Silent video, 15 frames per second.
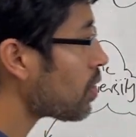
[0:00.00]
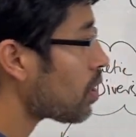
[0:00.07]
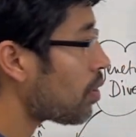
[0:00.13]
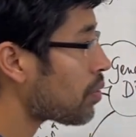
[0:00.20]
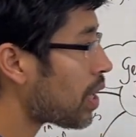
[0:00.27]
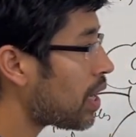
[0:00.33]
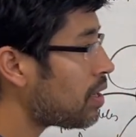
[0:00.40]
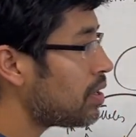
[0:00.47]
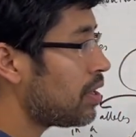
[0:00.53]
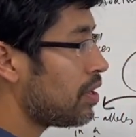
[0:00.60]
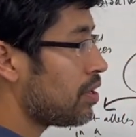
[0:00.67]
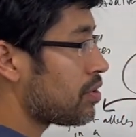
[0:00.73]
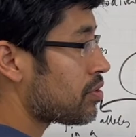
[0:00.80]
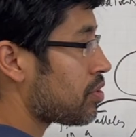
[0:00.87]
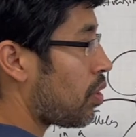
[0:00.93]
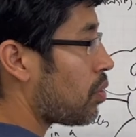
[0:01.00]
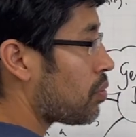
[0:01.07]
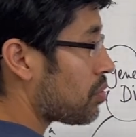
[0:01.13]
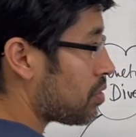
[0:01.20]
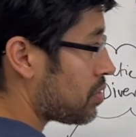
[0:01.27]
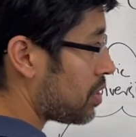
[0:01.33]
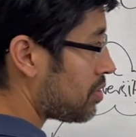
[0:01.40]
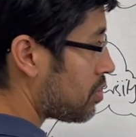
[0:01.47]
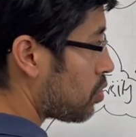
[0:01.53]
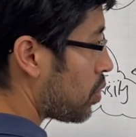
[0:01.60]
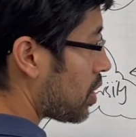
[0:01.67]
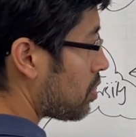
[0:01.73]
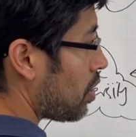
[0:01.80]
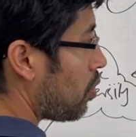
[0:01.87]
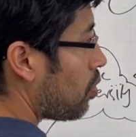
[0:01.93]
Okay, so just a
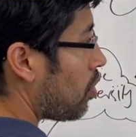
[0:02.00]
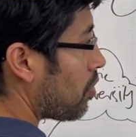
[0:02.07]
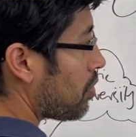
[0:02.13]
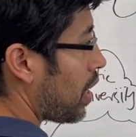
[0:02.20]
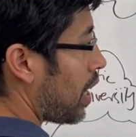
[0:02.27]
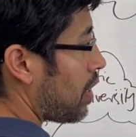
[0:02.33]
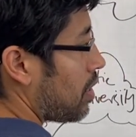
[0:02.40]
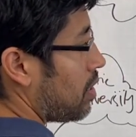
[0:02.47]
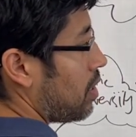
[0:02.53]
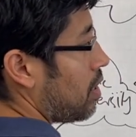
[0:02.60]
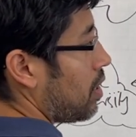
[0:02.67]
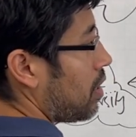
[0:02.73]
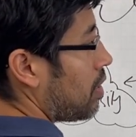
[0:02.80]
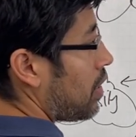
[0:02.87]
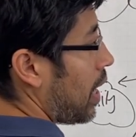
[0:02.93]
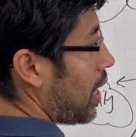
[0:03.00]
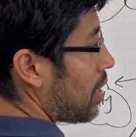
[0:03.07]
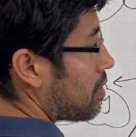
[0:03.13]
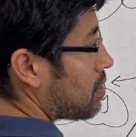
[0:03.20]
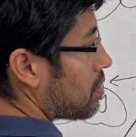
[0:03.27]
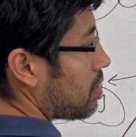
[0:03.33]
quick note on that